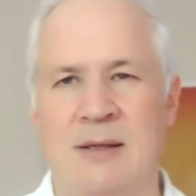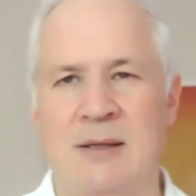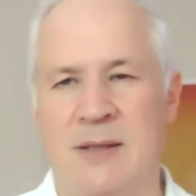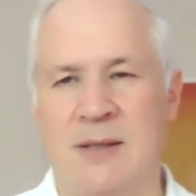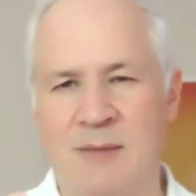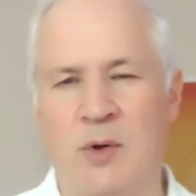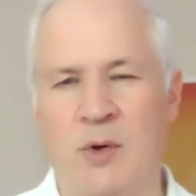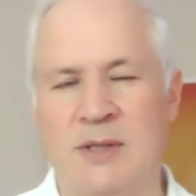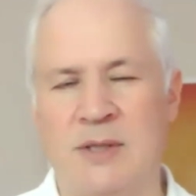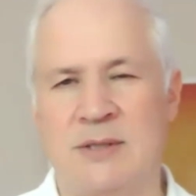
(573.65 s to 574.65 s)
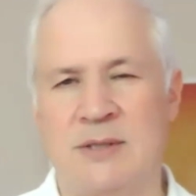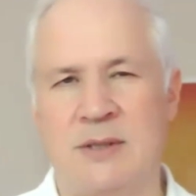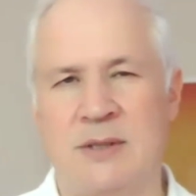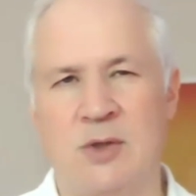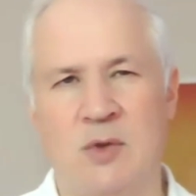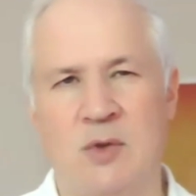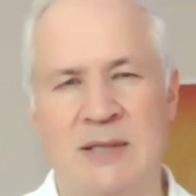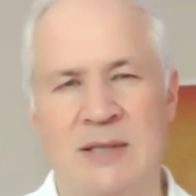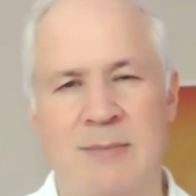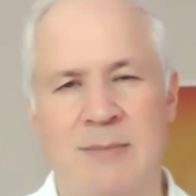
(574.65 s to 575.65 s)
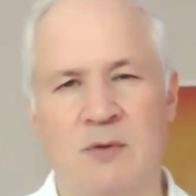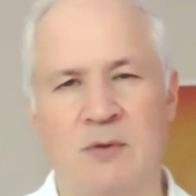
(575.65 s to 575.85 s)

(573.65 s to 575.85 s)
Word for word: the key point is it's not so much about